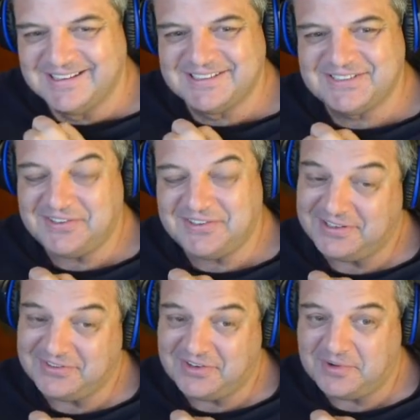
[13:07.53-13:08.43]
She's doing
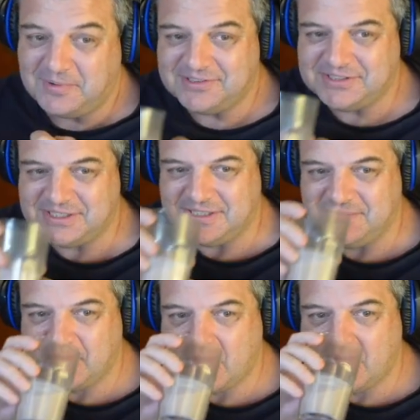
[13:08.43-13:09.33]
things her way, isn't she?
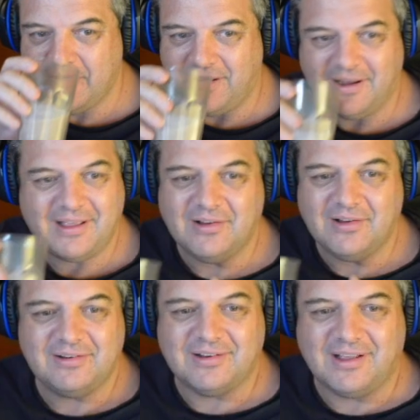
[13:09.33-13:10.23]
I
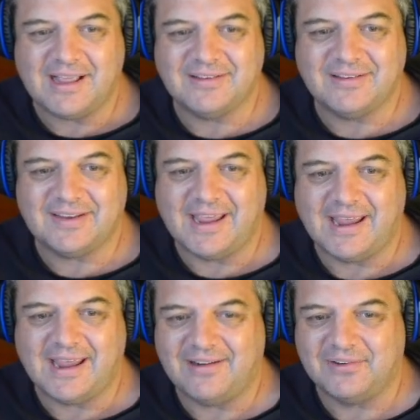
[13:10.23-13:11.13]
can't see how
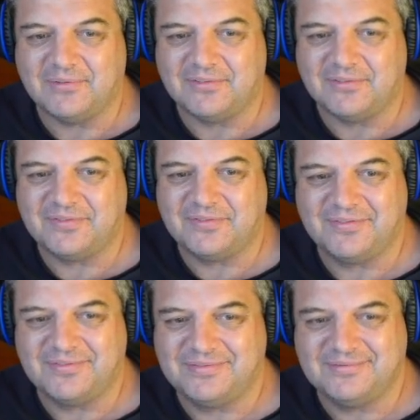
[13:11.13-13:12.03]
Harry would
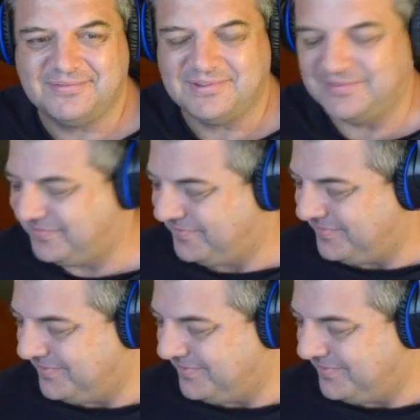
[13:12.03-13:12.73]
have.